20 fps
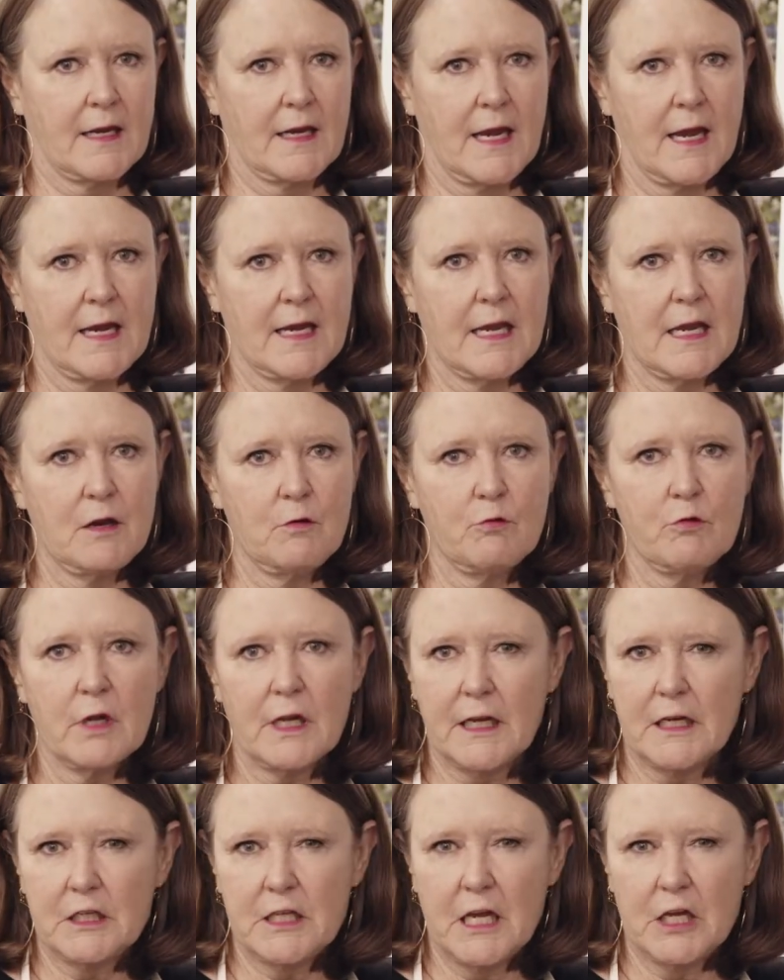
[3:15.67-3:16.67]
He didn't
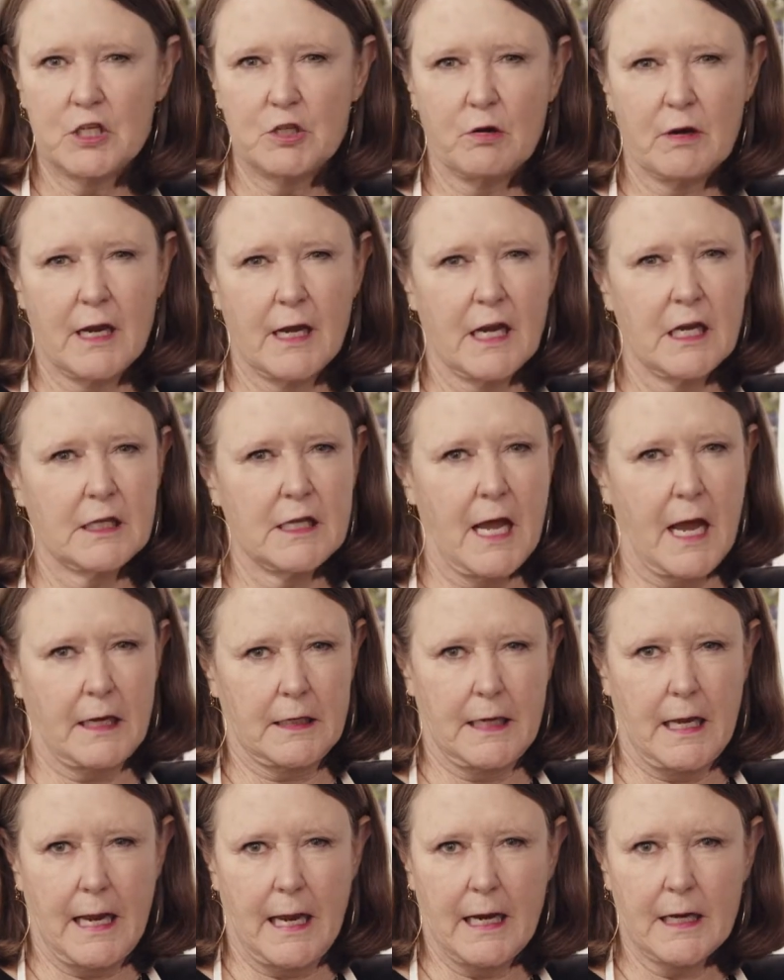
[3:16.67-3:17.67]
really teach you any
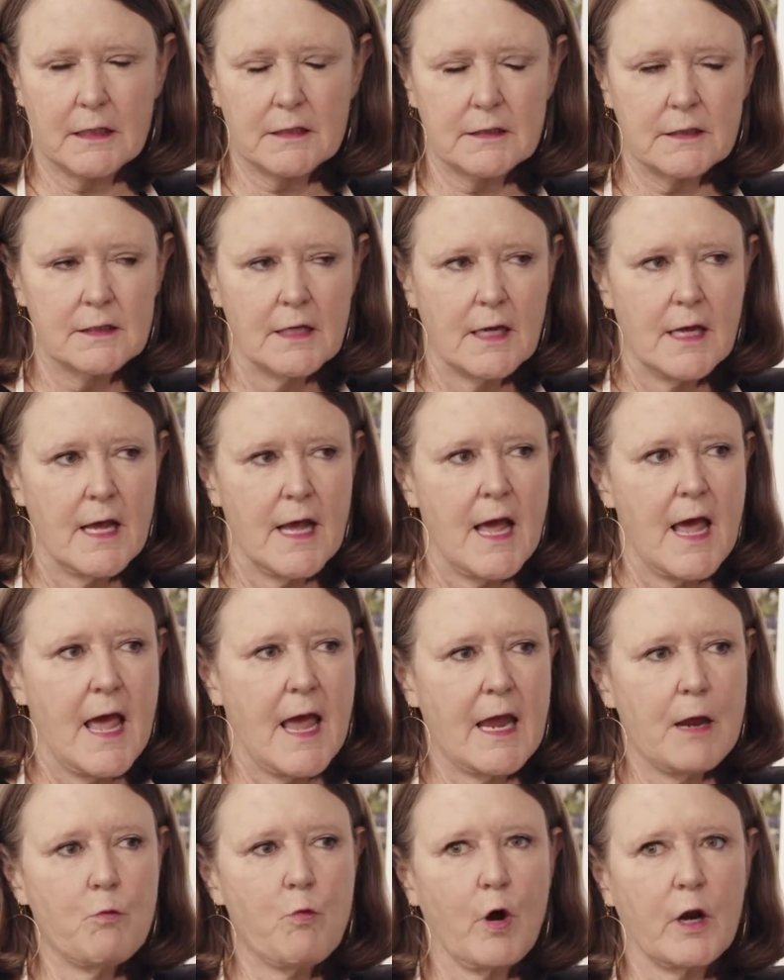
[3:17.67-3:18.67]
techniques.
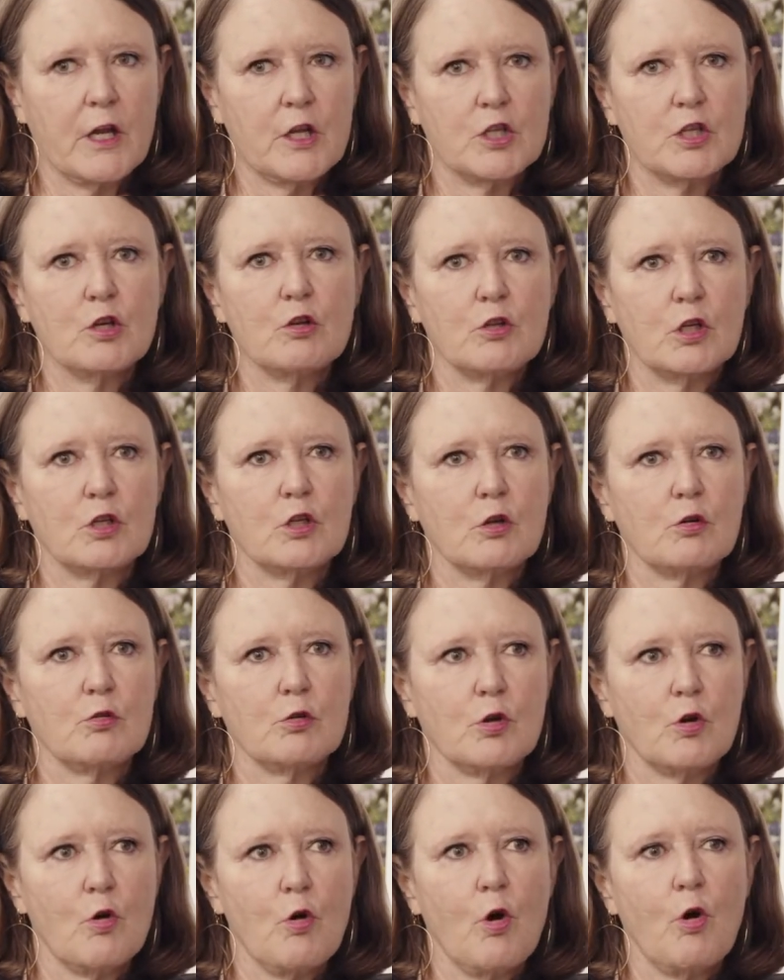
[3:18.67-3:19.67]
He wanted you to do
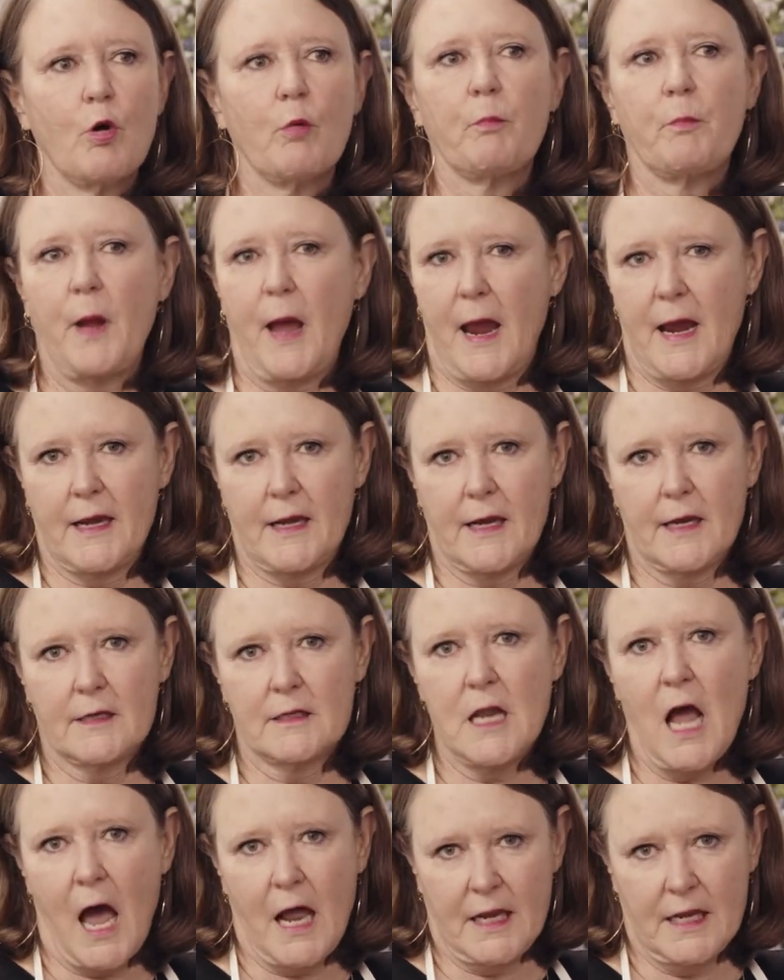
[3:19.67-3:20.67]
your painting,
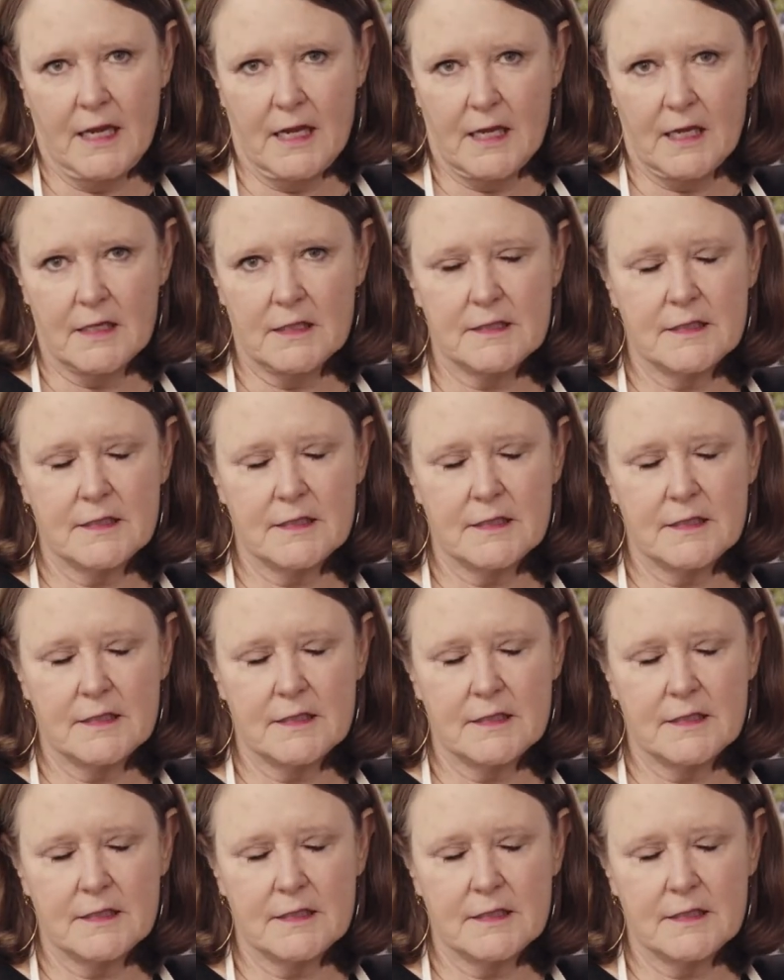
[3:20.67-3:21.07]
not his.